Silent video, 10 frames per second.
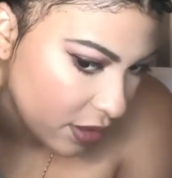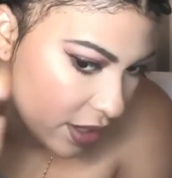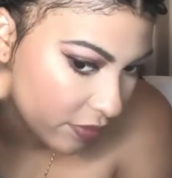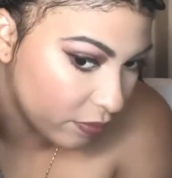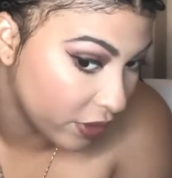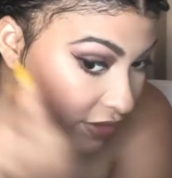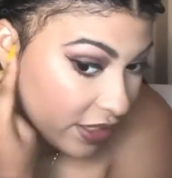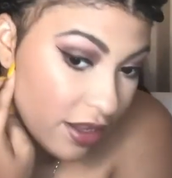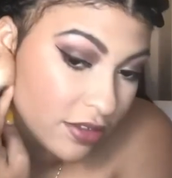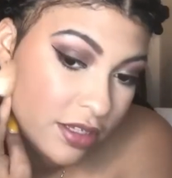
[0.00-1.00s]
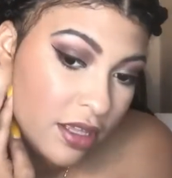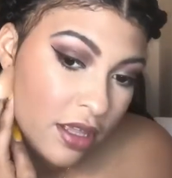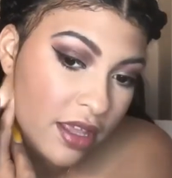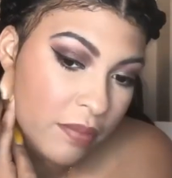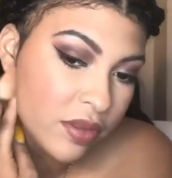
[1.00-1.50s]
to get the
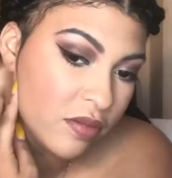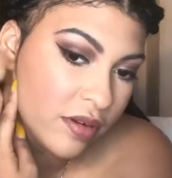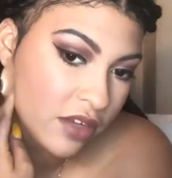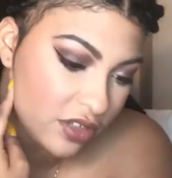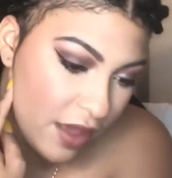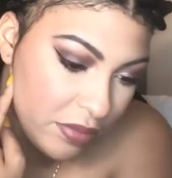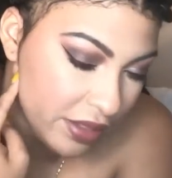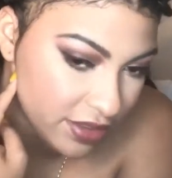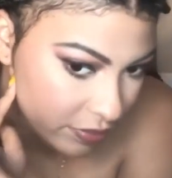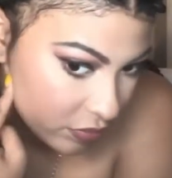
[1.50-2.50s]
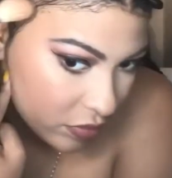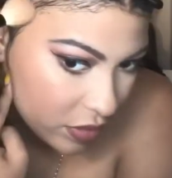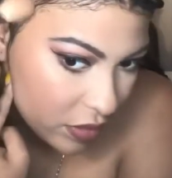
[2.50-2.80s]
color back, and then it looks fine.